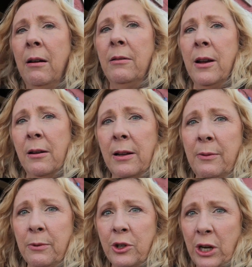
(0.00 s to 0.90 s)
not
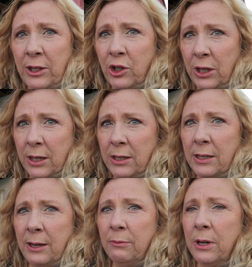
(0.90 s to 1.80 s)
only will chase
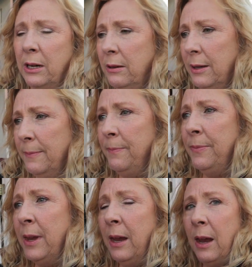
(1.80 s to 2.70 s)
chickens, they will kill them.
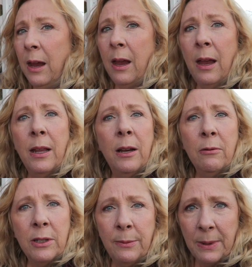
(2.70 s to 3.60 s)
They
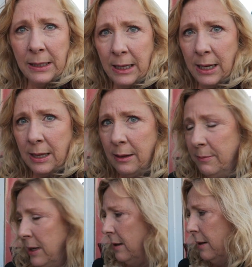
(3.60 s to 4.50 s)
don't typically eat
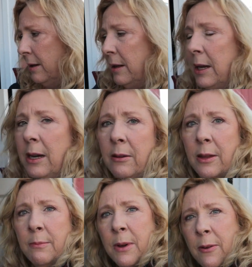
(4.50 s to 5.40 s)
them. They kill
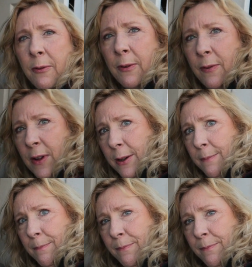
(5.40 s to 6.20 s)
them for fun.